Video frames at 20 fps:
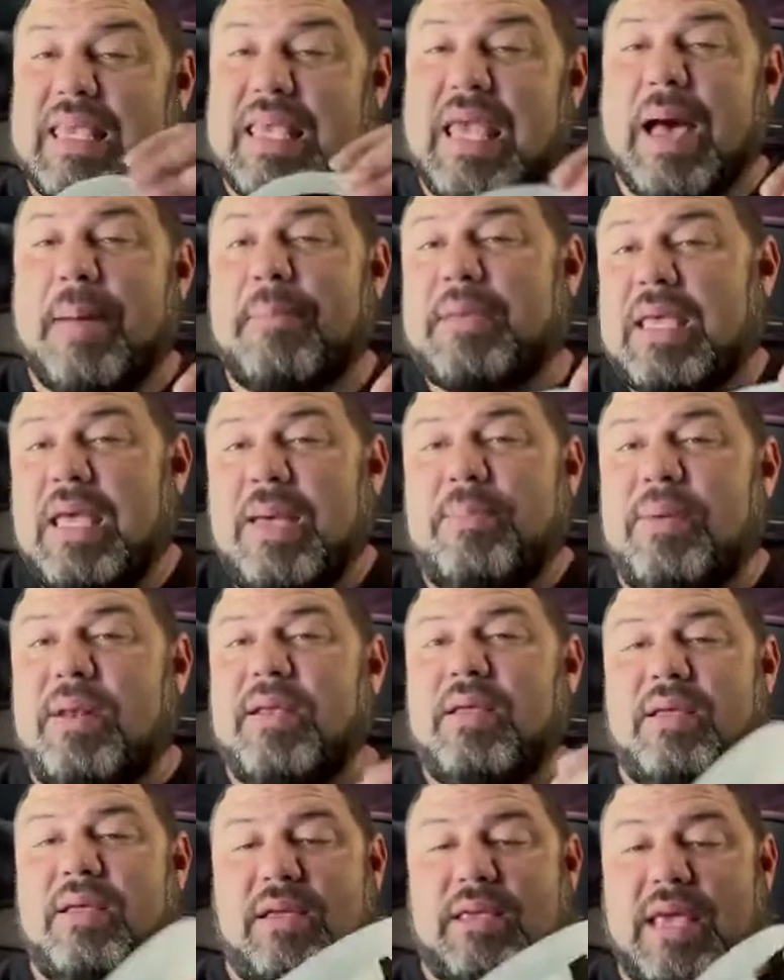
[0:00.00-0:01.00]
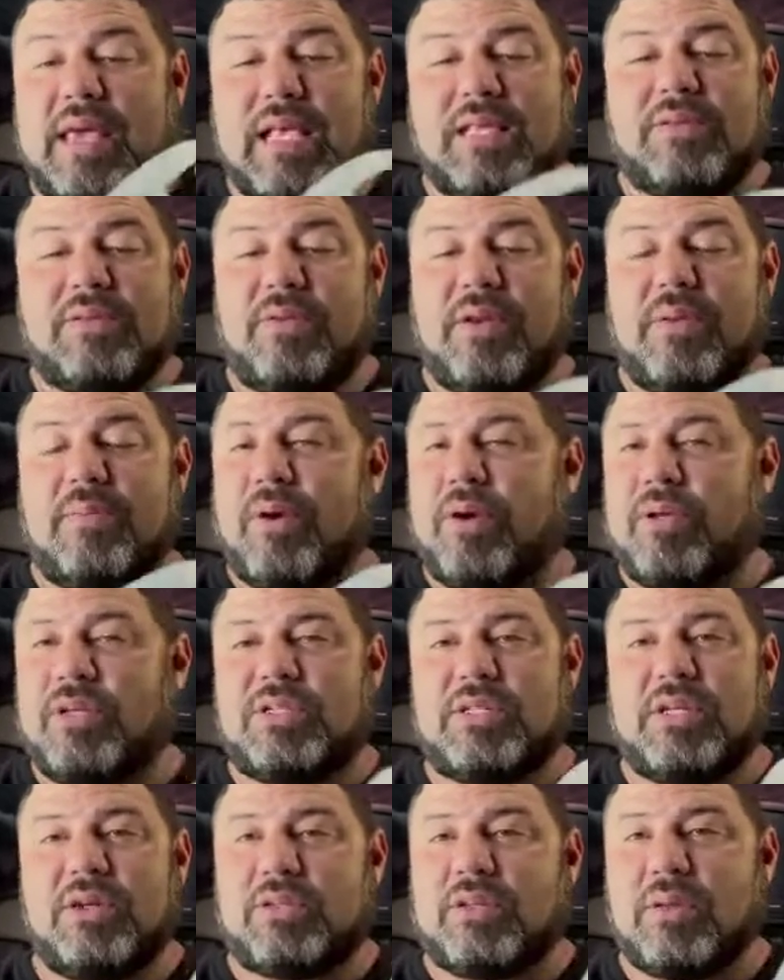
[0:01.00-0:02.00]
I'm keeping it in case of an
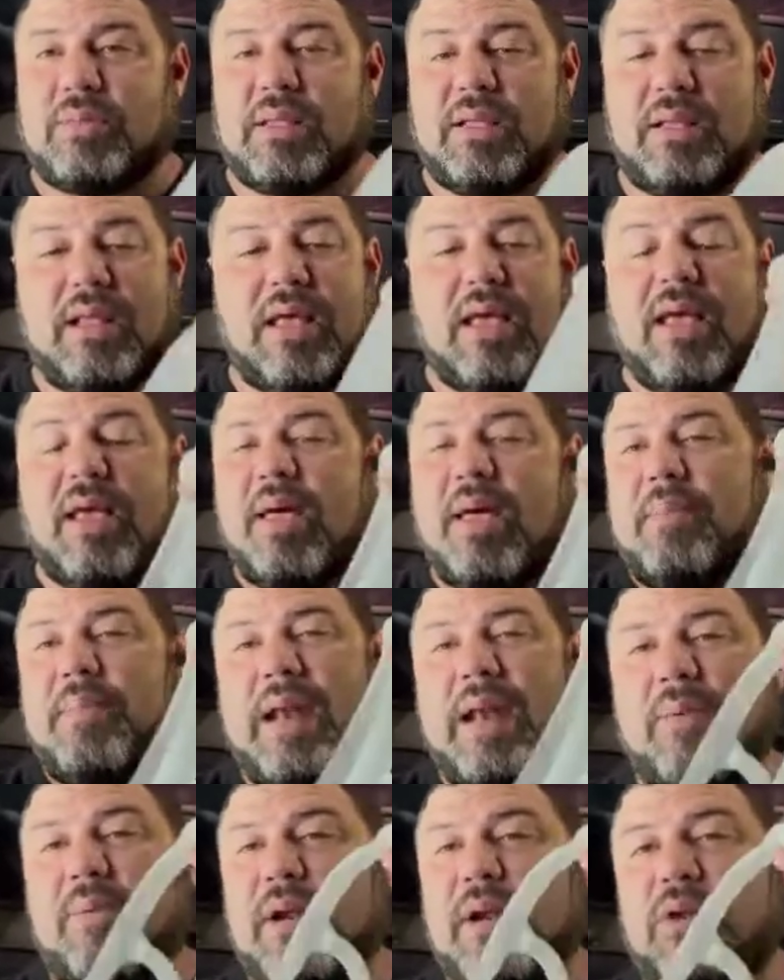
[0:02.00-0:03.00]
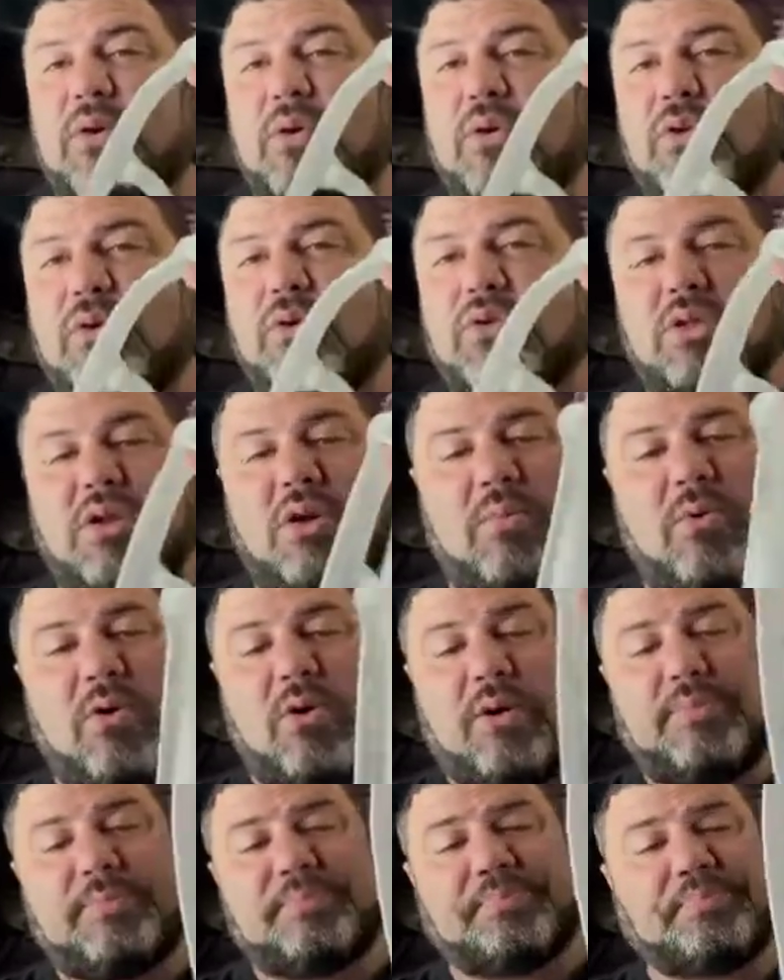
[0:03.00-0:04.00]
emergency or something, but I really don't use it no
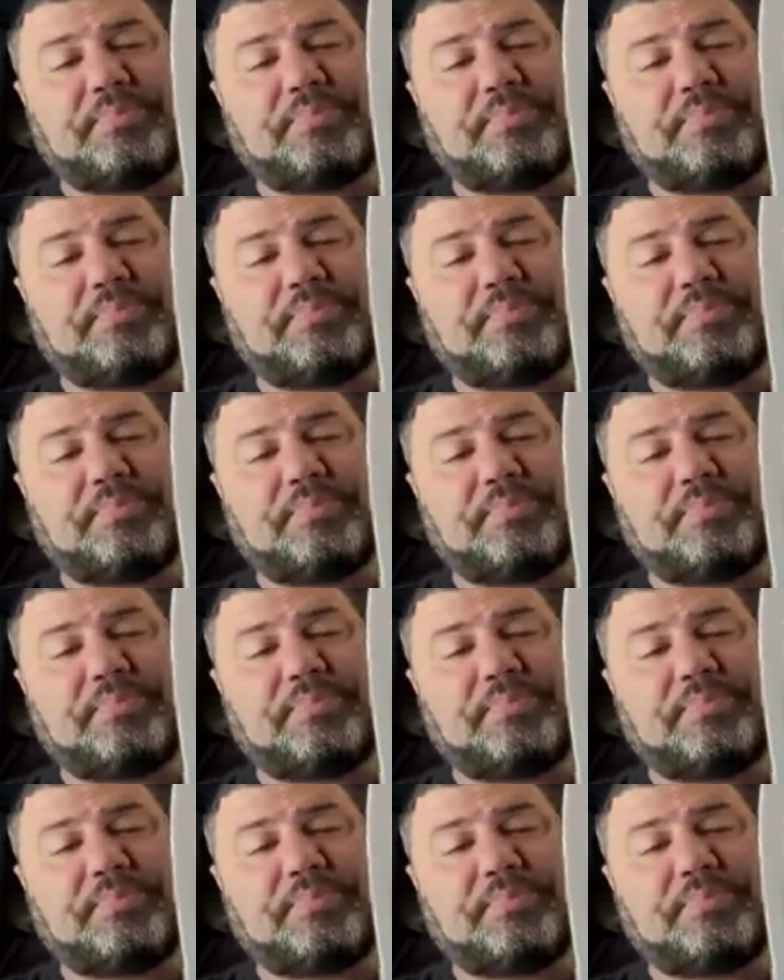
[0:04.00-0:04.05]
more.